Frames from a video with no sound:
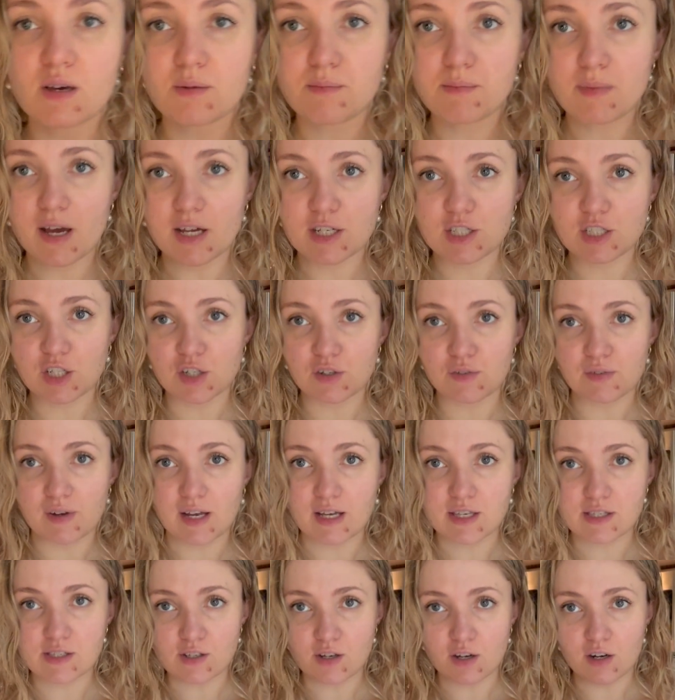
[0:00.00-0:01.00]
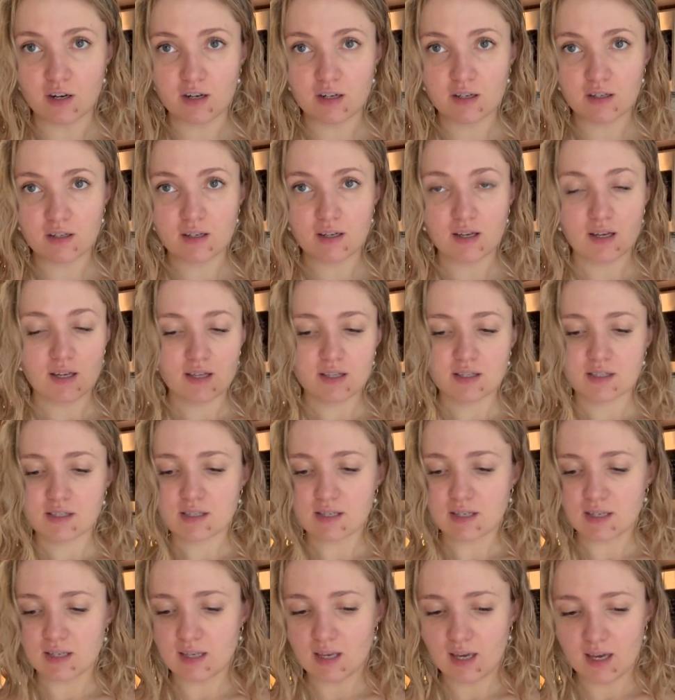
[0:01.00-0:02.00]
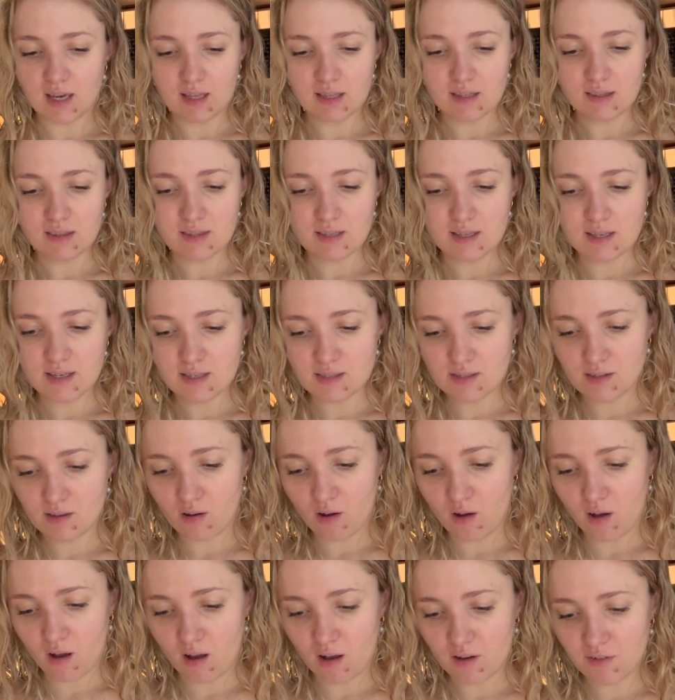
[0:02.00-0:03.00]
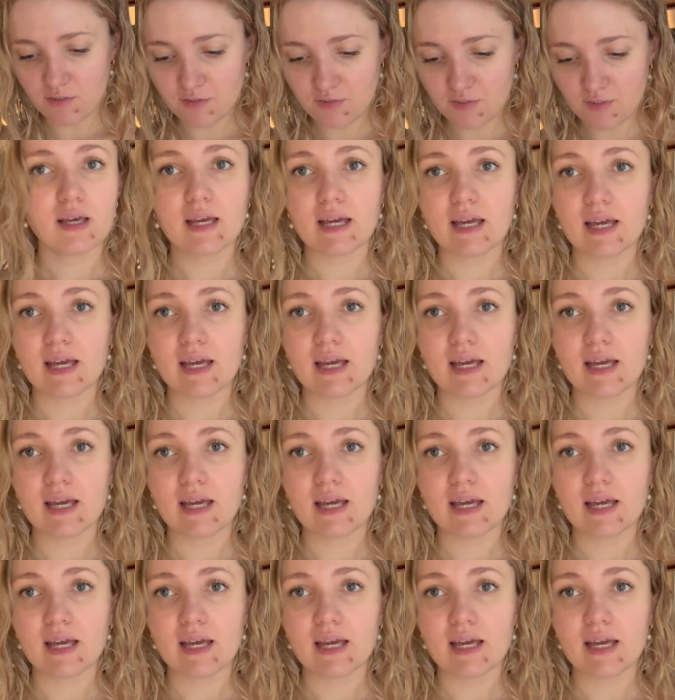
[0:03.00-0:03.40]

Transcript: magic eraser to get these off.